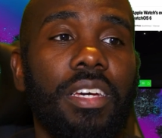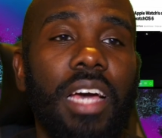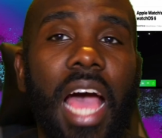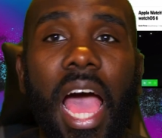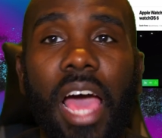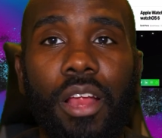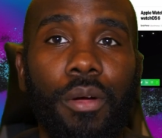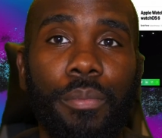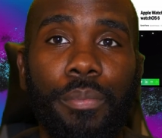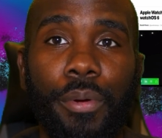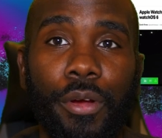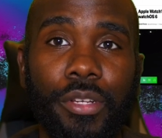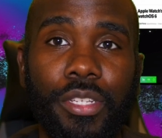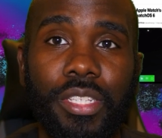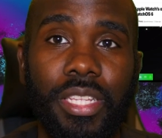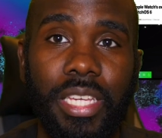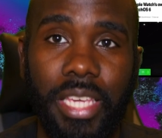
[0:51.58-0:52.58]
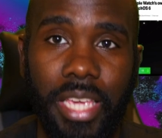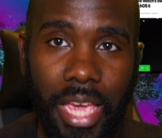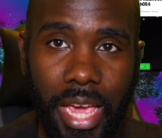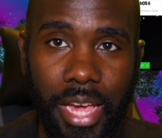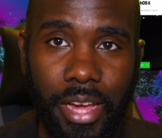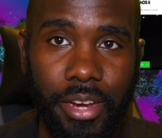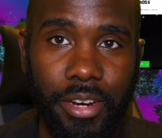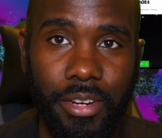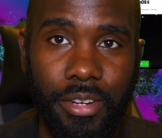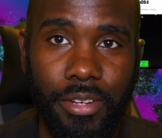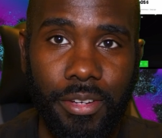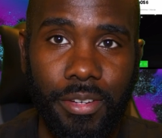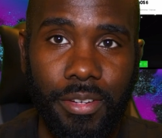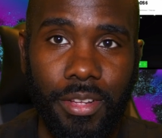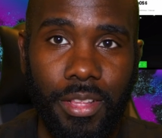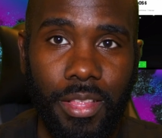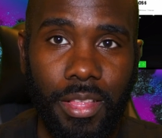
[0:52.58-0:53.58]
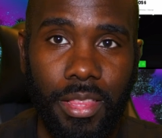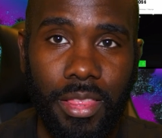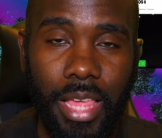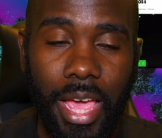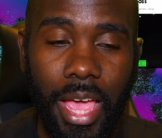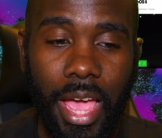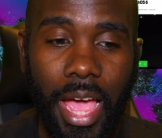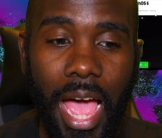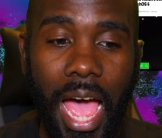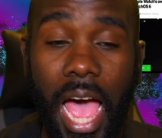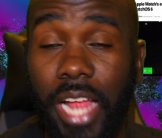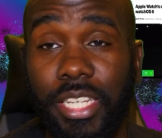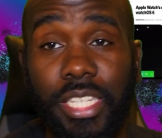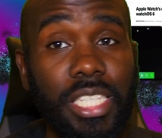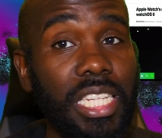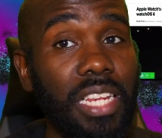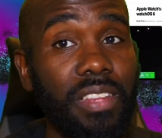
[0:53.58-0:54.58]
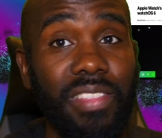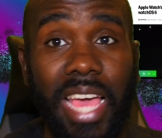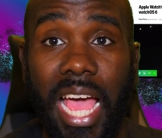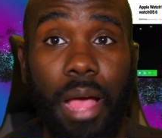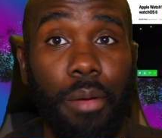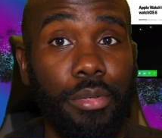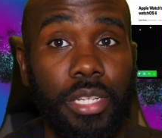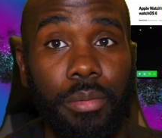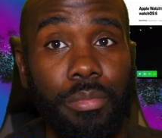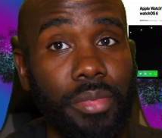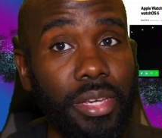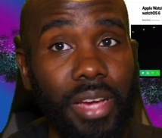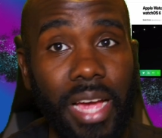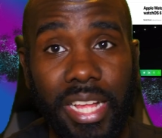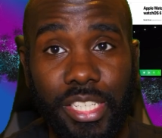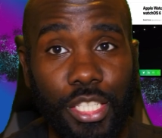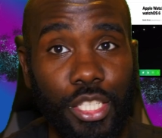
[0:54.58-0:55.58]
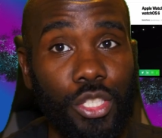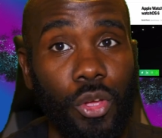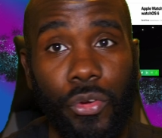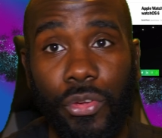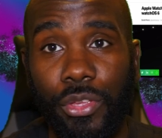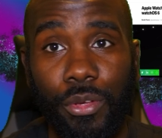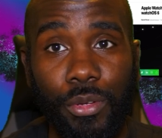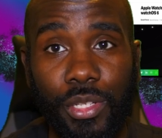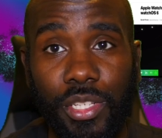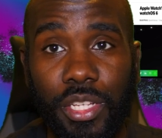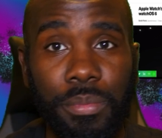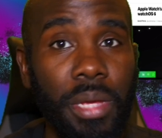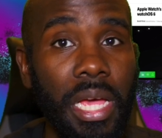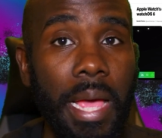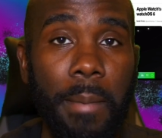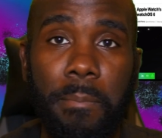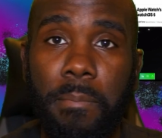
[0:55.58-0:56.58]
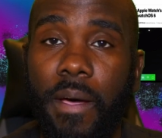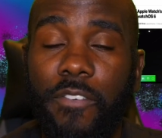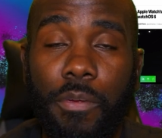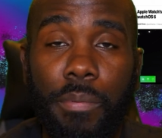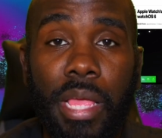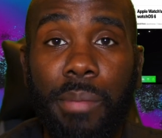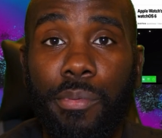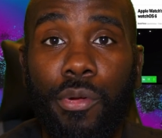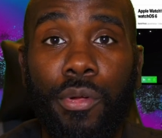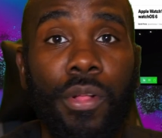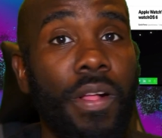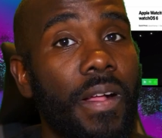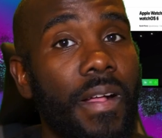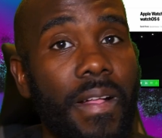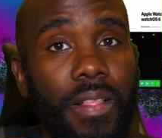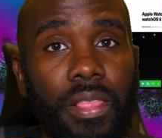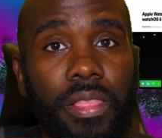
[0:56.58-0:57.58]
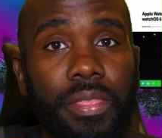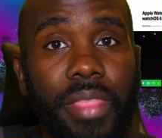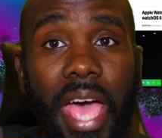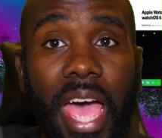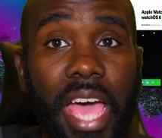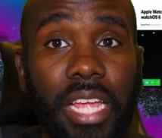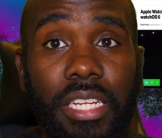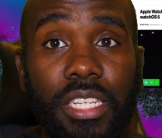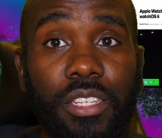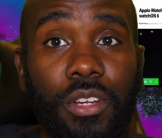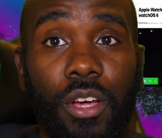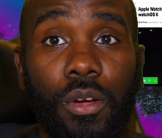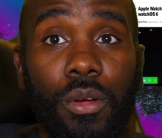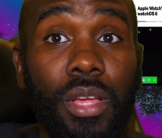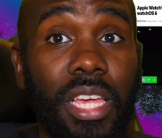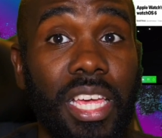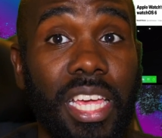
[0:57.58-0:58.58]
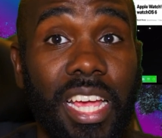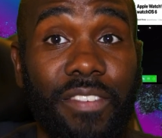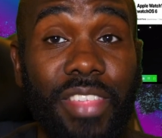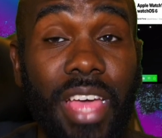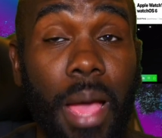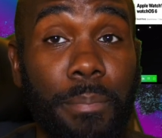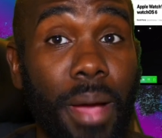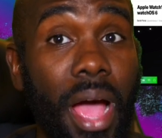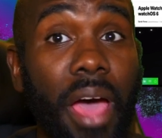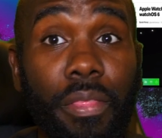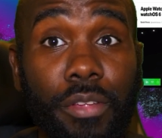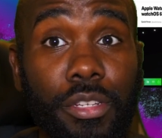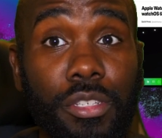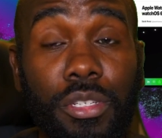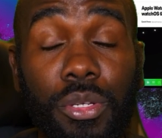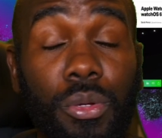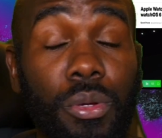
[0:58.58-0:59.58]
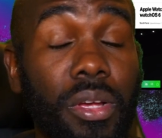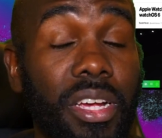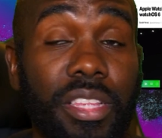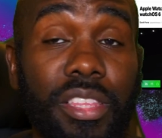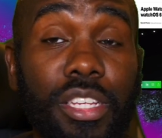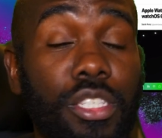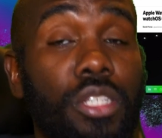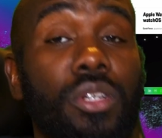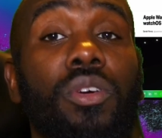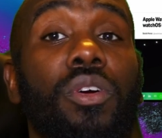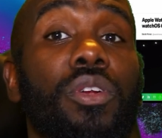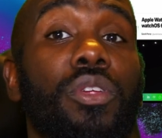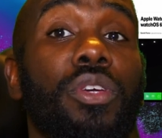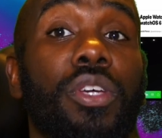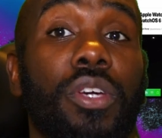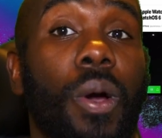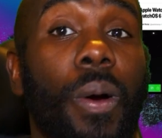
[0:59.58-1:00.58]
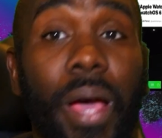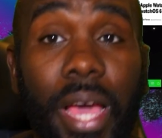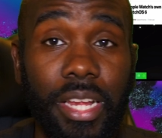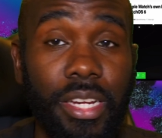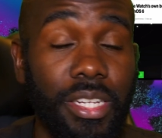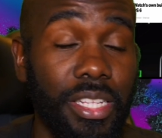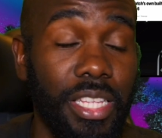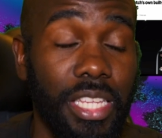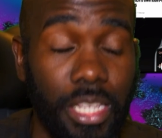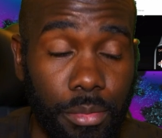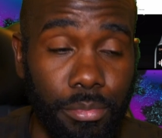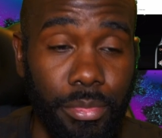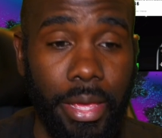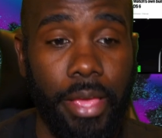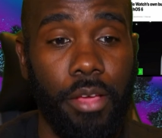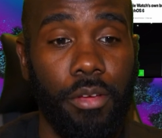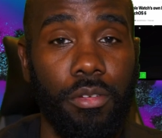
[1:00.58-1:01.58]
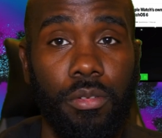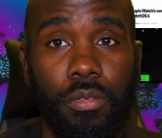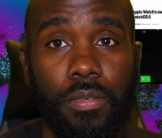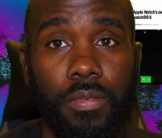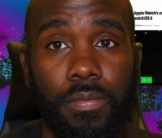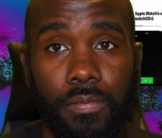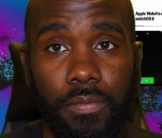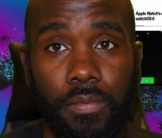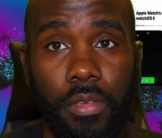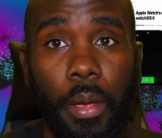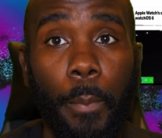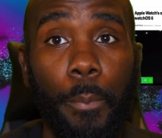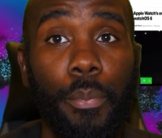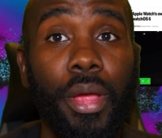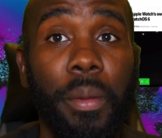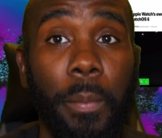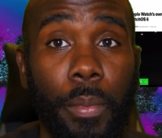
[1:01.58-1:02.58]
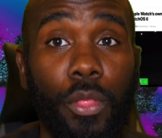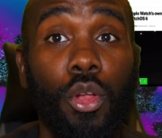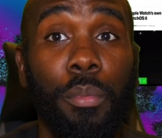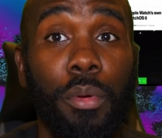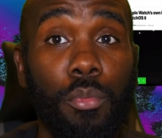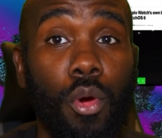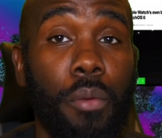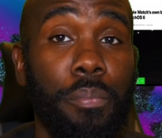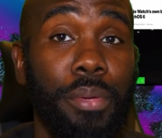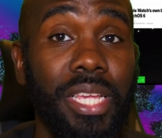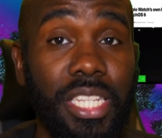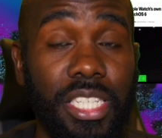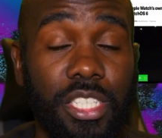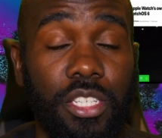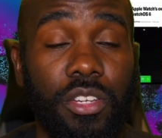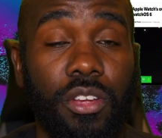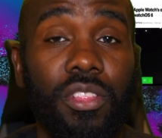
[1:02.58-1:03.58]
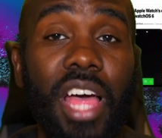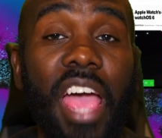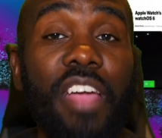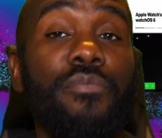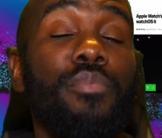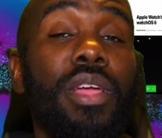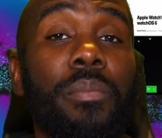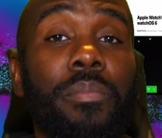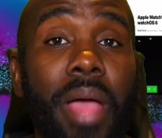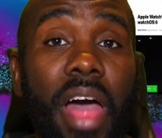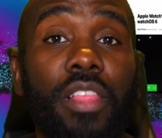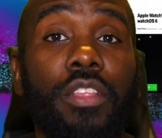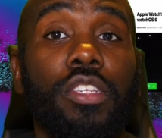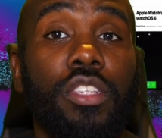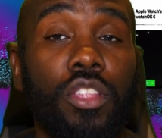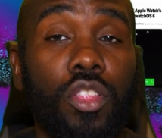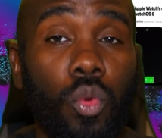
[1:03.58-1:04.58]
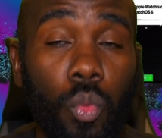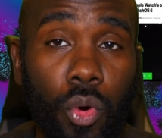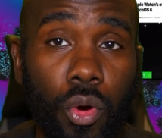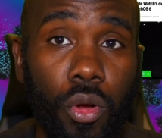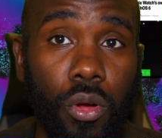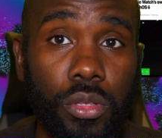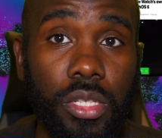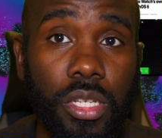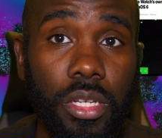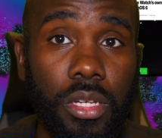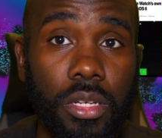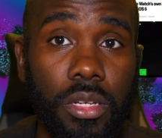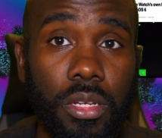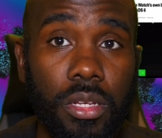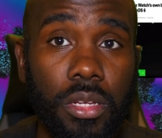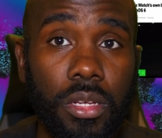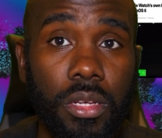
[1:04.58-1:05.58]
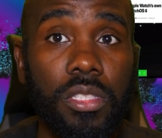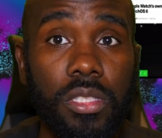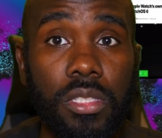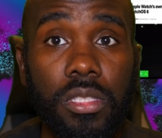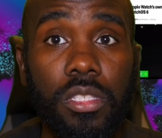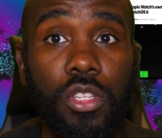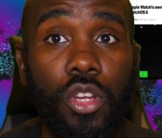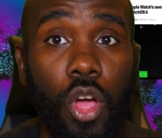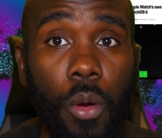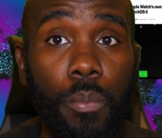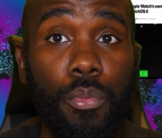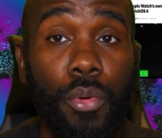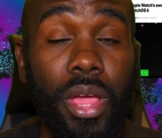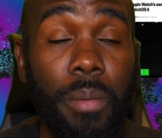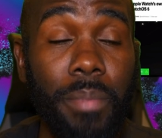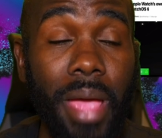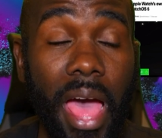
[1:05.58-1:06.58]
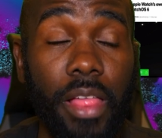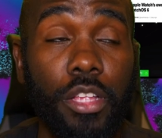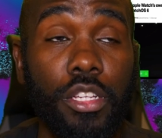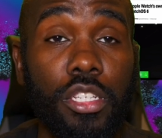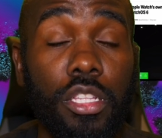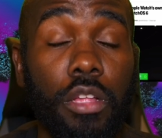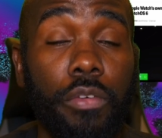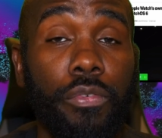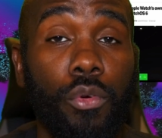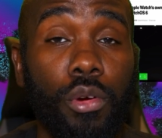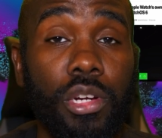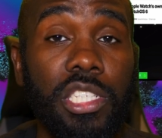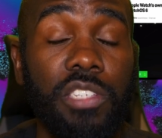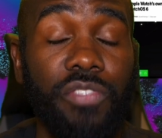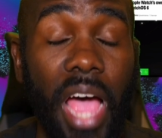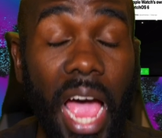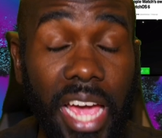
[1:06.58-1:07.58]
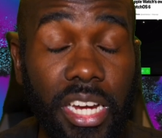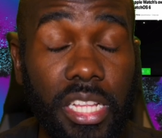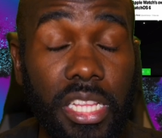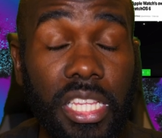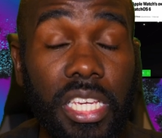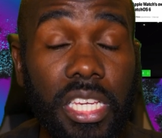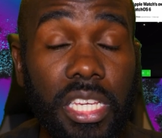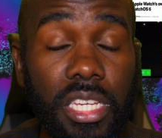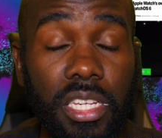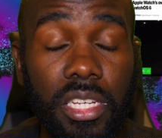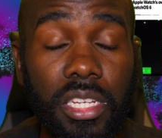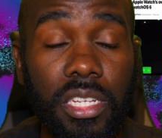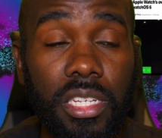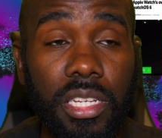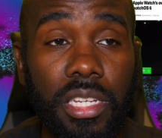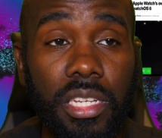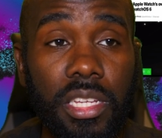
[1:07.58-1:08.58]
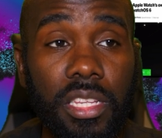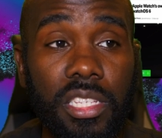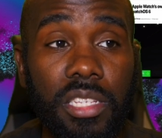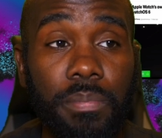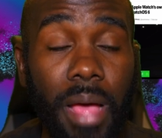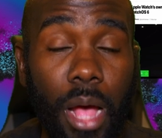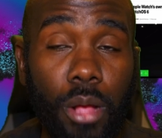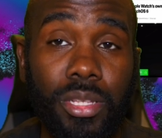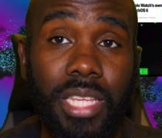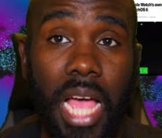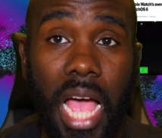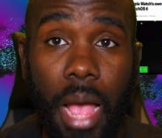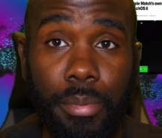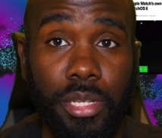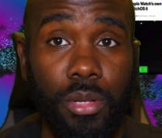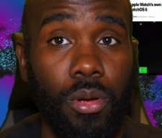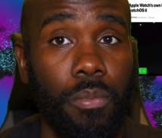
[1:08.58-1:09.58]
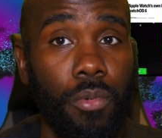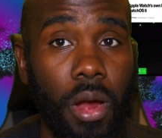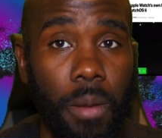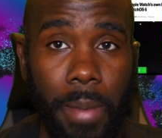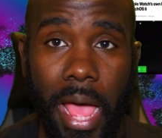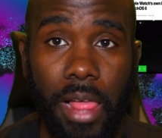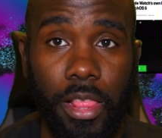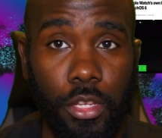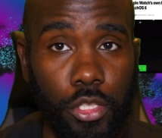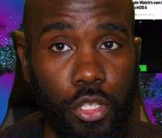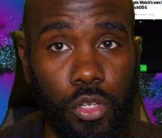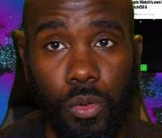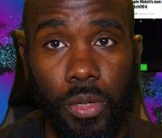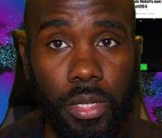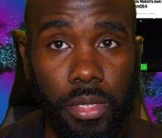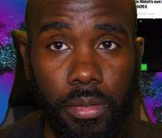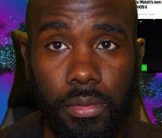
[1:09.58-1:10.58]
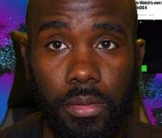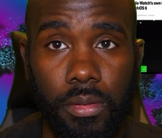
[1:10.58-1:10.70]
I don't personally care. Like, I just leave the apps up there, I just don't use them. But for people that, if that bothers you, then sure, you can go and delete them now. Bring a little bit more peace to your life, bring balance to the world, bring balance to the Force finally. It's about time someone brought balance to it.